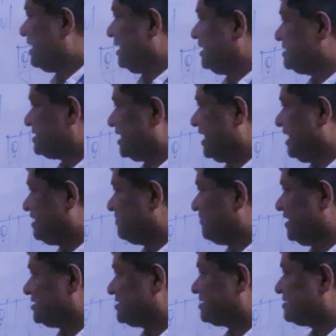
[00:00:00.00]
It is 80
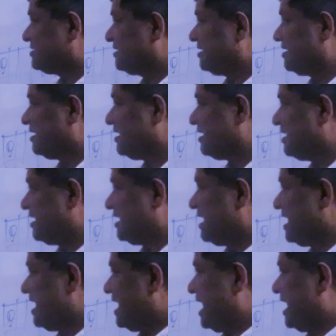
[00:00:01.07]
bits.
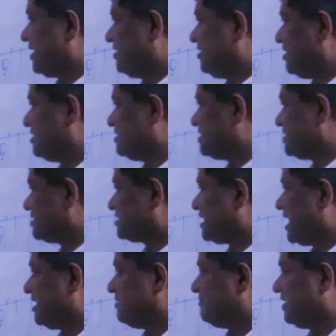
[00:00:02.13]
And here is a
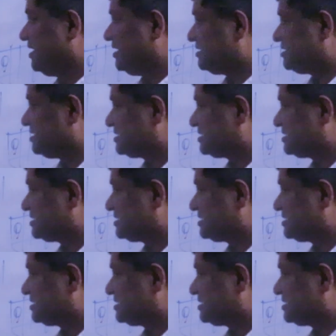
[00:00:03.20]
sign bit.